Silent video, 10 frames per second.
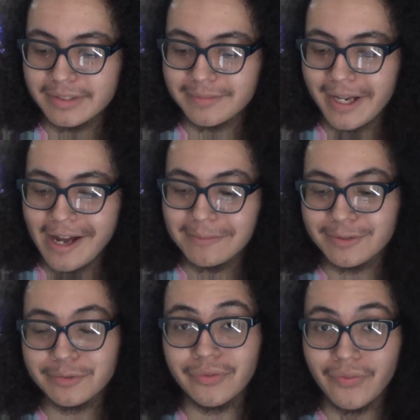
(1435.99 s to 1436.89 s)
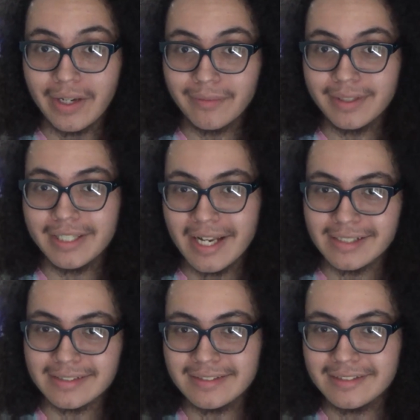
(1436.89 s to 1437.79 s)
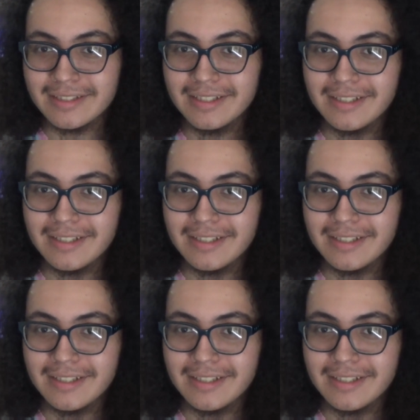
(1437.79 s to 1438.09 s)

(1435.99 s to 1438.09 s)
is my absolute favorite, yes,